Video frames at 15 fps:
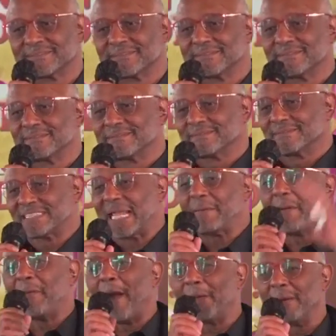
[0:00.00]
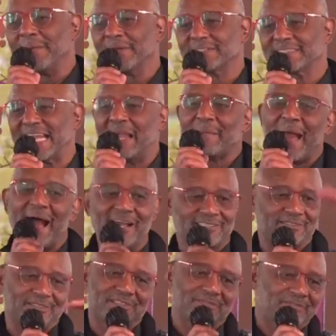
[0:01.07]
same apartment building, same house, just
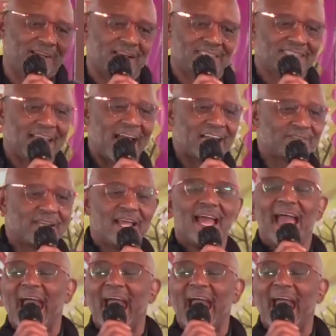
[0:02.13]
kind of exaggerate, and